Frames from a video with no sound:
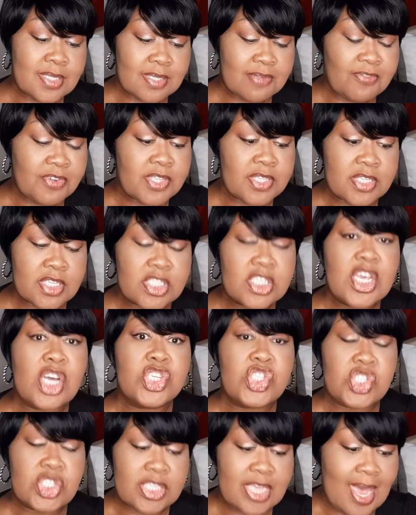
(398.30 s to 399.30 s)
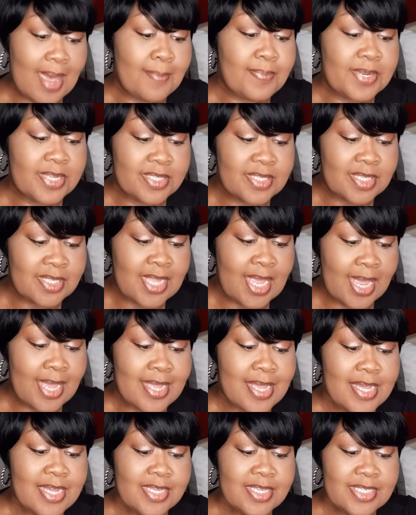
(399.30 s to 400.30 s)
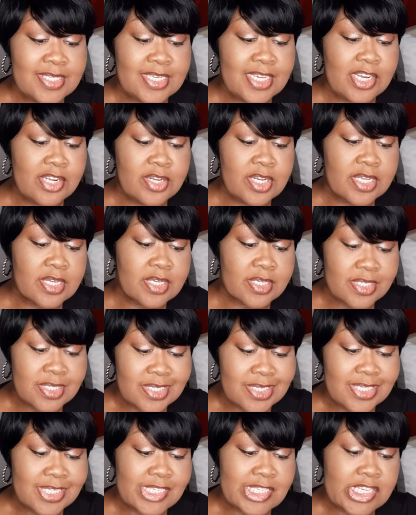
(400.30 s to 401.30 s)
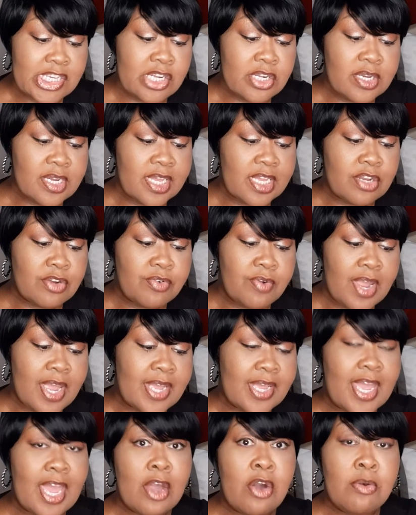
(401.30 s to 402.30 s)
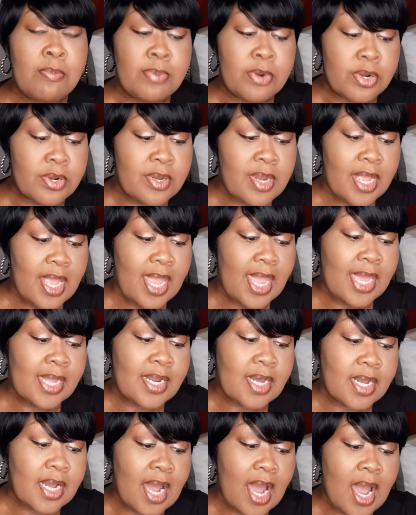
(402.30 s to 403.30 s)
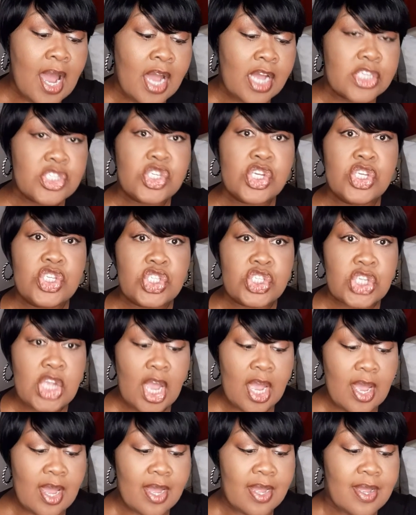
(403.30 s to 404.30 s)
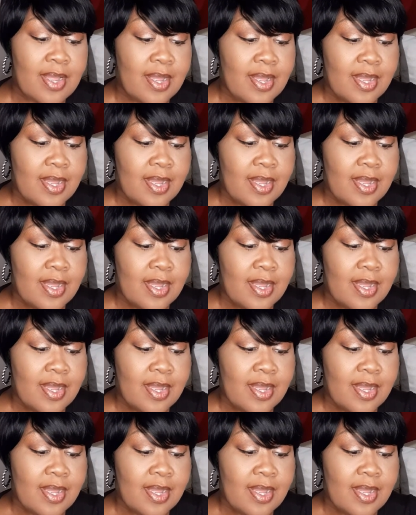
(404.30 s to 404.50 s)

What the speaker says: for the discussions happening today. Sincerely, Craig Elbert and Akash Shah,